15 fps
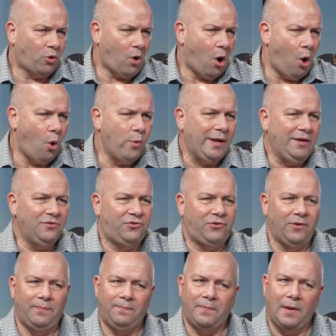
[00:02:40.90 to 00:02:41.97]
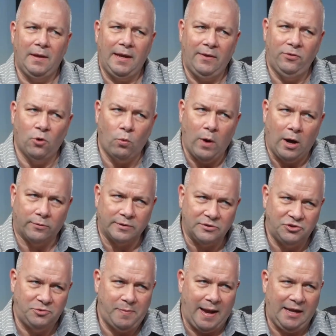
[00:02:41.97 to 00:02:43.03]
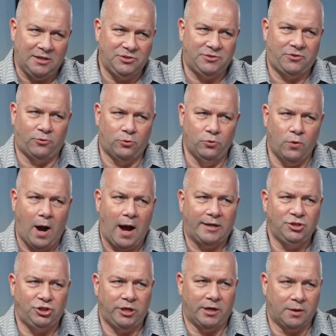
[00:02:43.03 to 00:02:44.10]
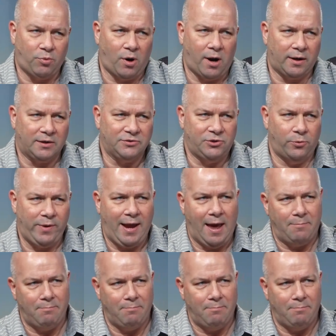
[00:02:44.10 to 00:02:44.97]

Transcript: always in the wellness space through hygienic products. So we had